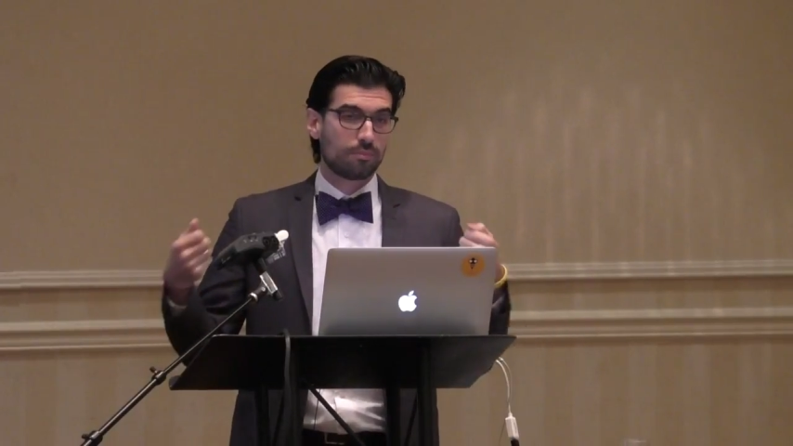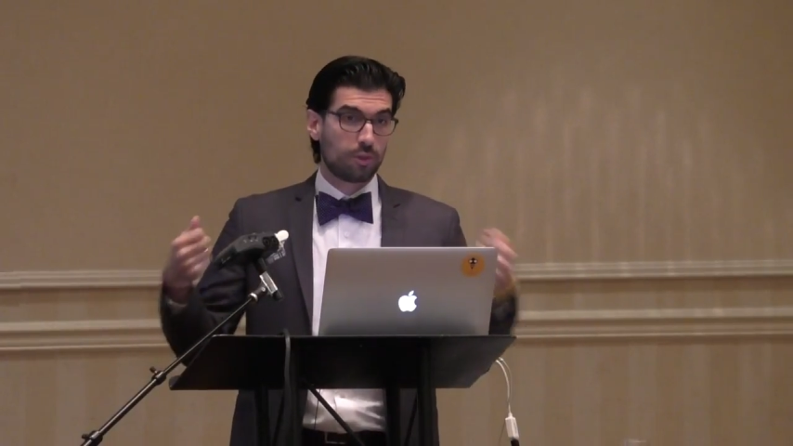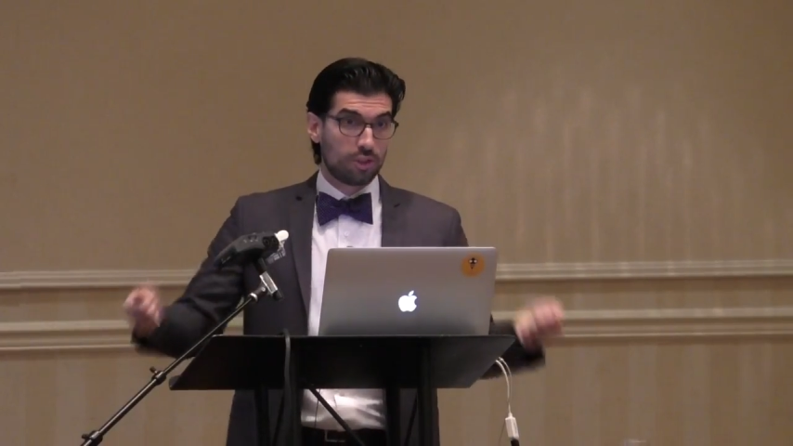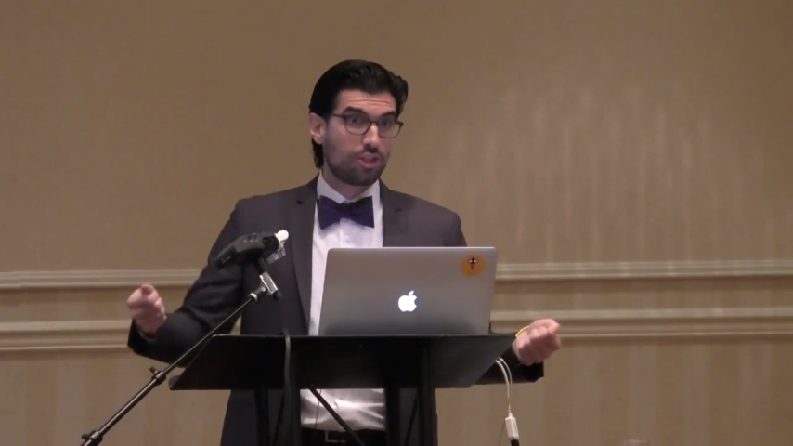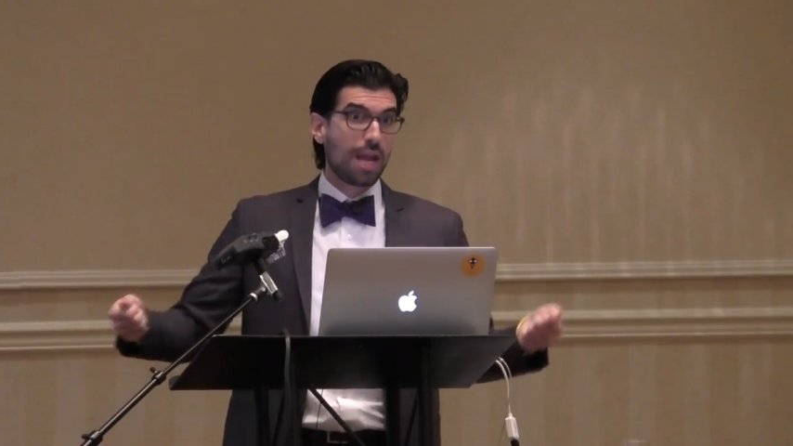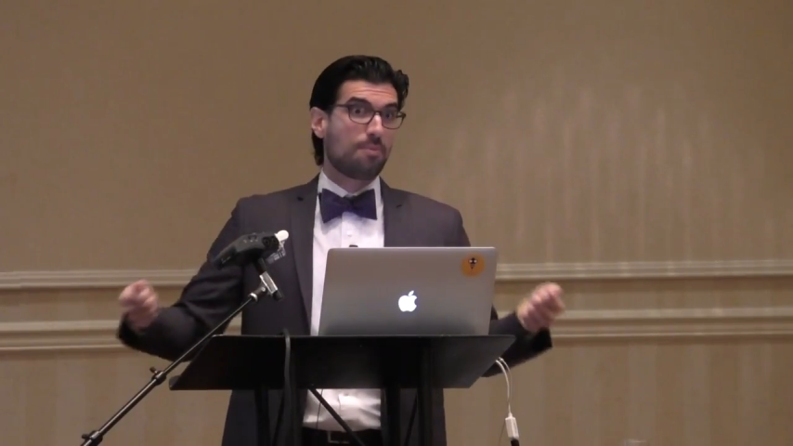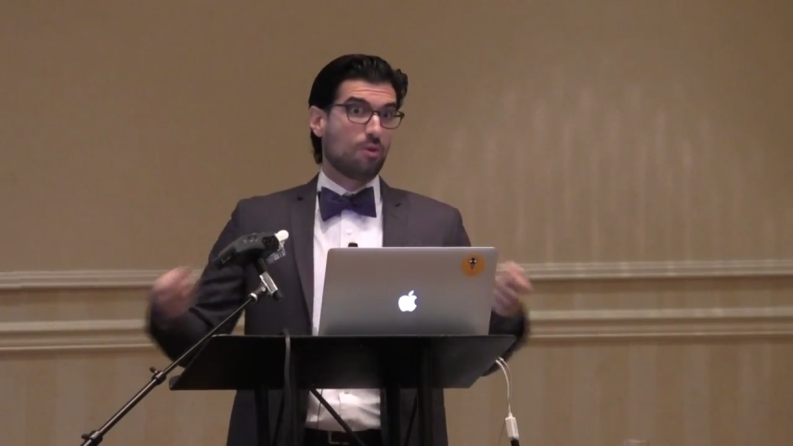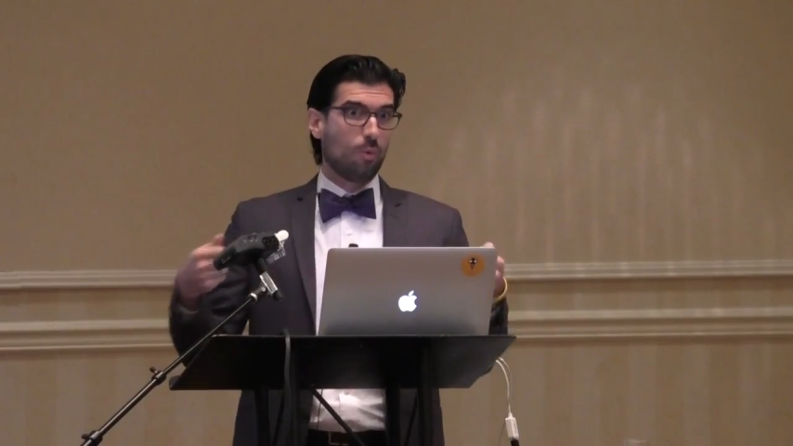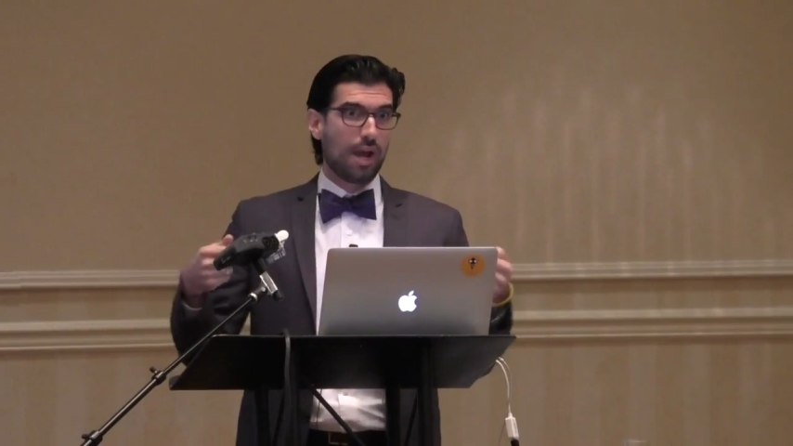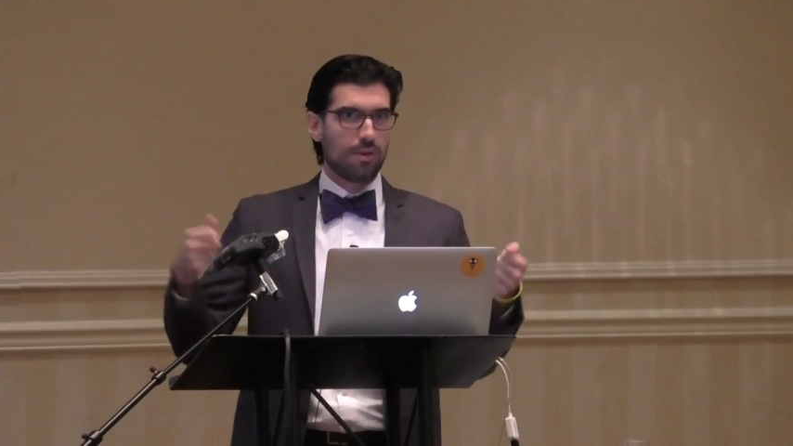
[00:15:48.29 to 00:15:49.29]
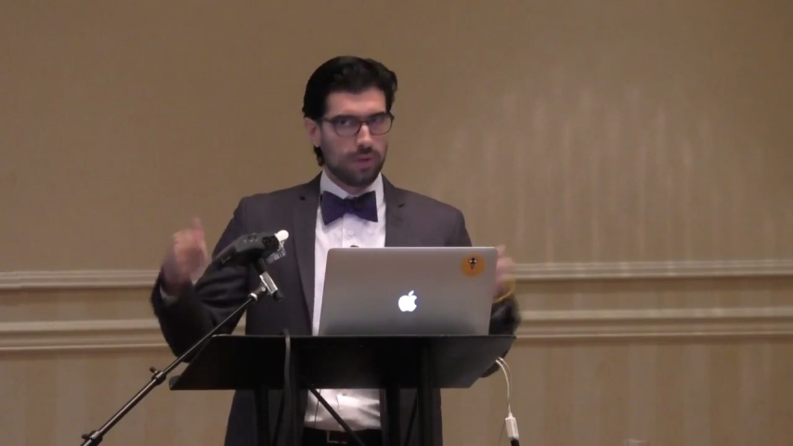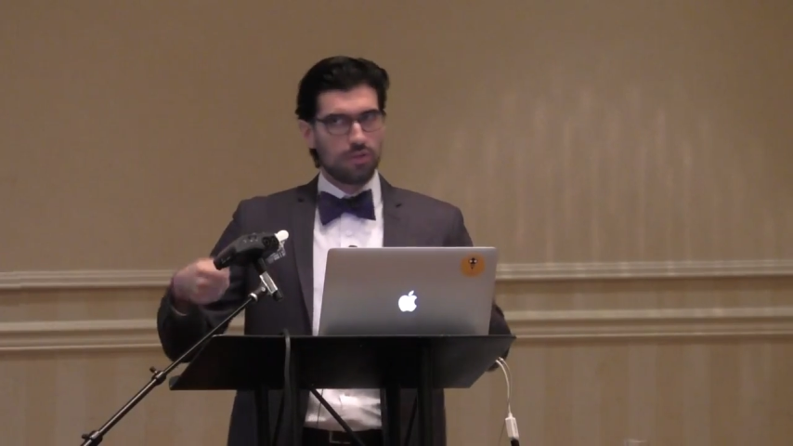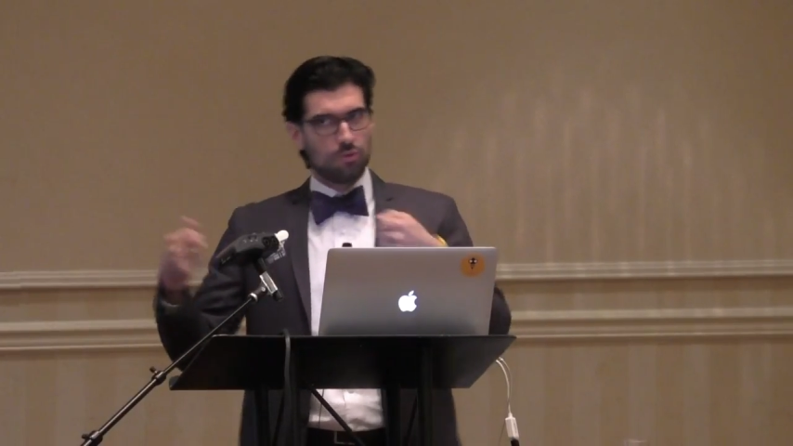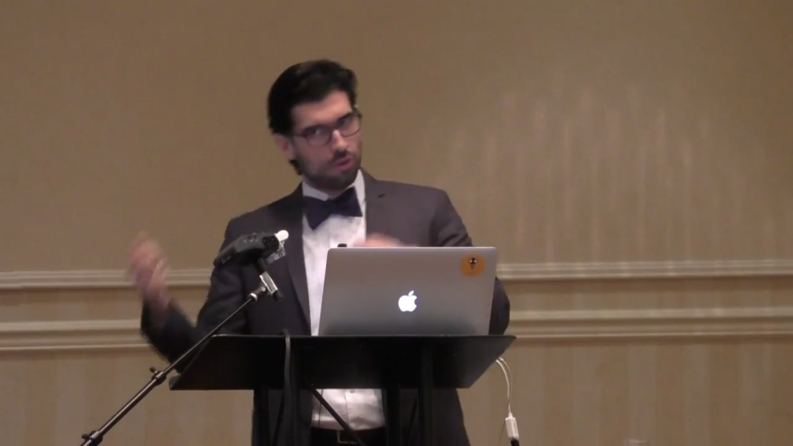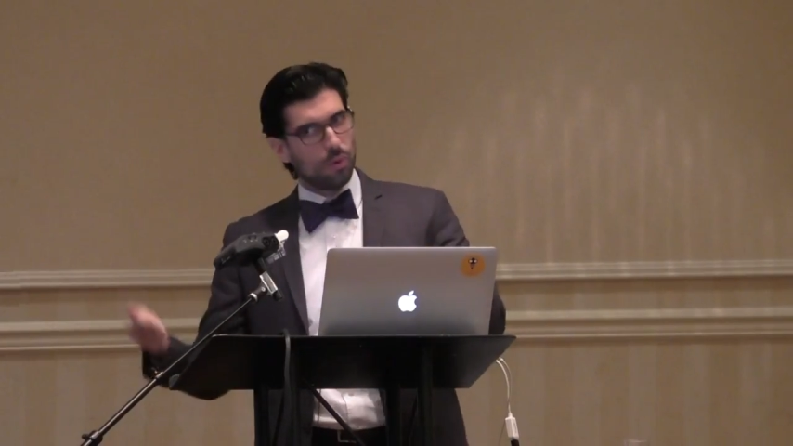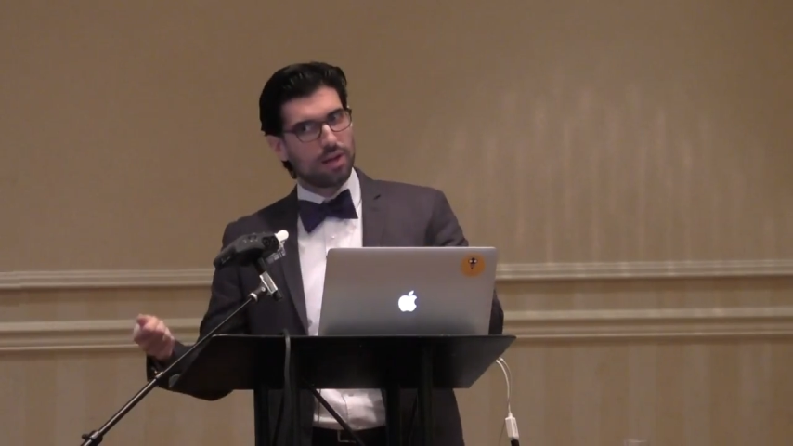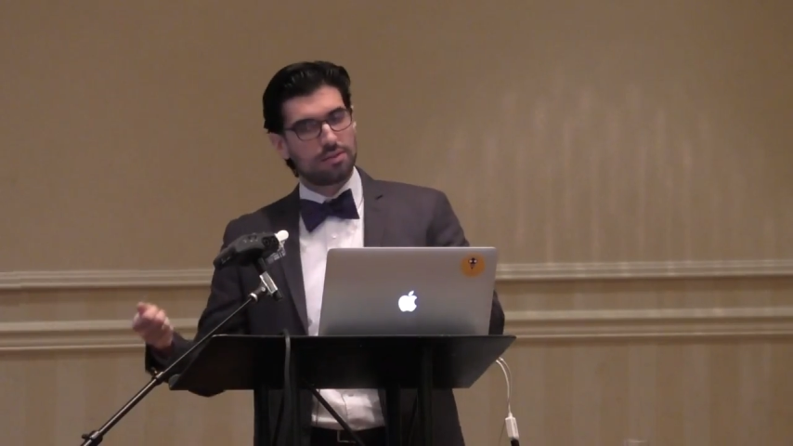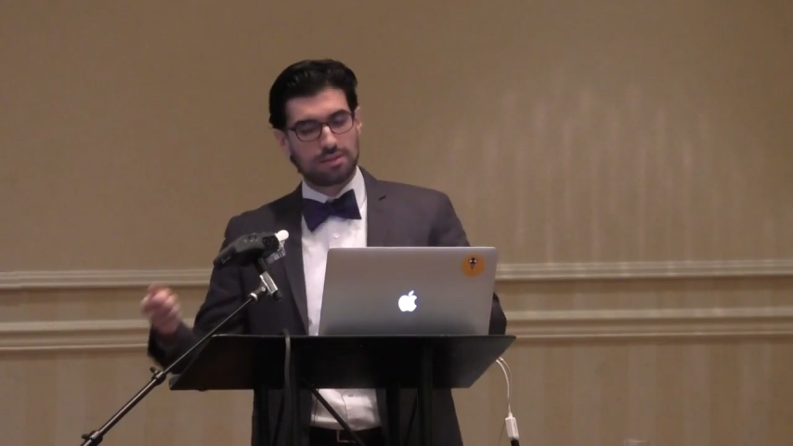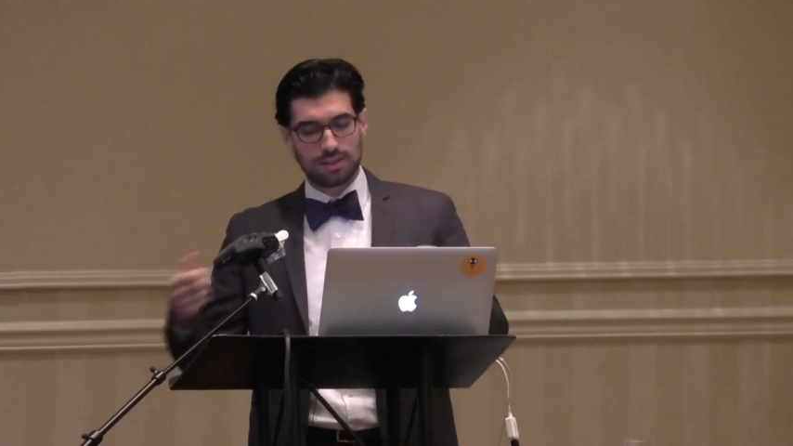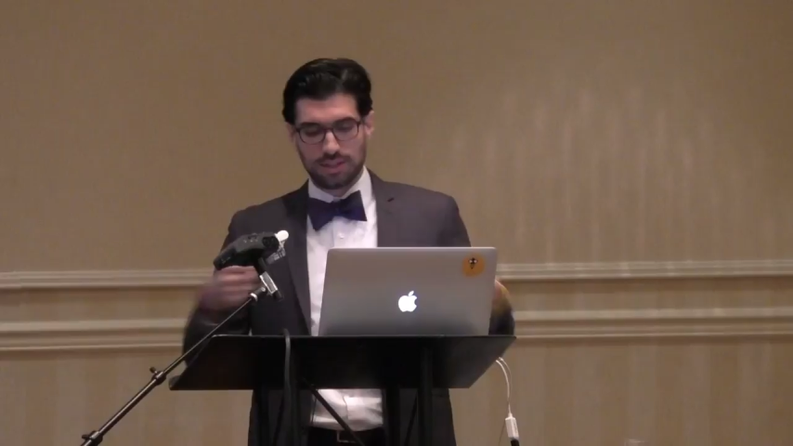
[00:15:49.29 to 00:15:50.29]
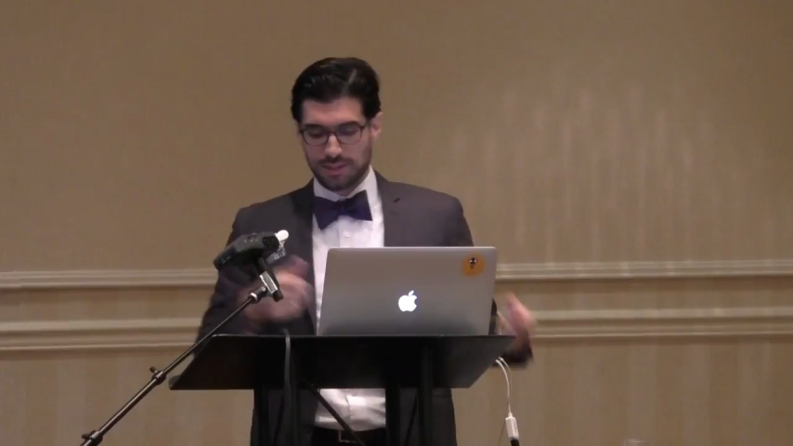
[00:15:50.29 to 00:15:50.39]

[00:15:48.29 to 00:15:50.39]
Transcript: which has shaped the way we do the what's.